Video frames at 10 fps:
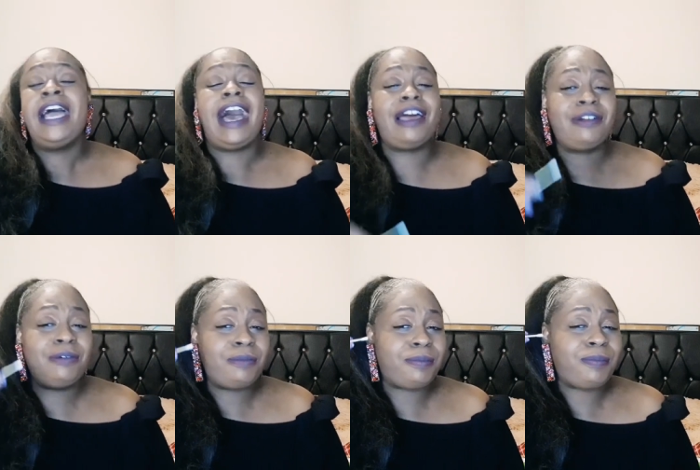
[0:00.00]
I
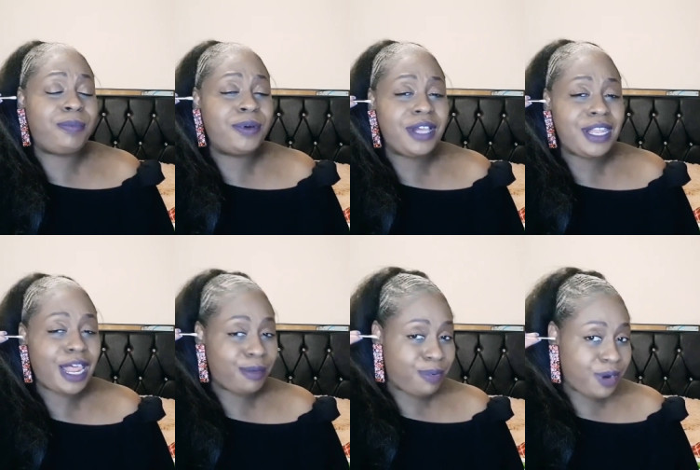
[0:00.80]
don't put a
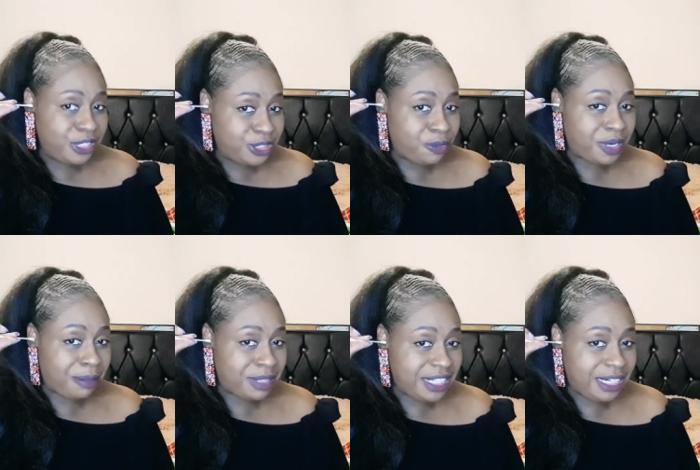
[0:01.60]
lot of pressure when
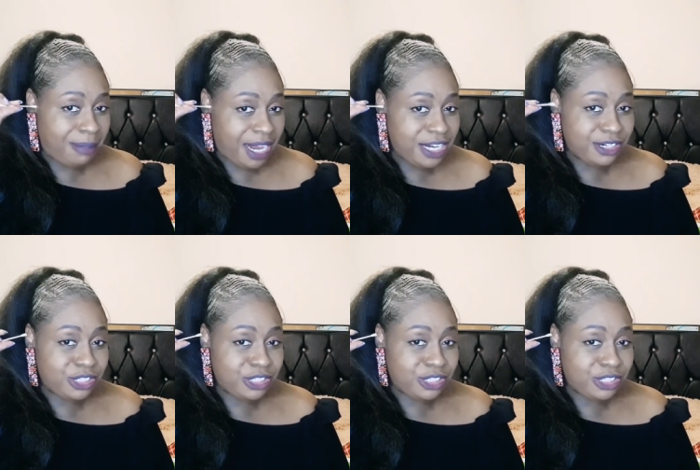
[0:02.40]
I'm cleaning my ears.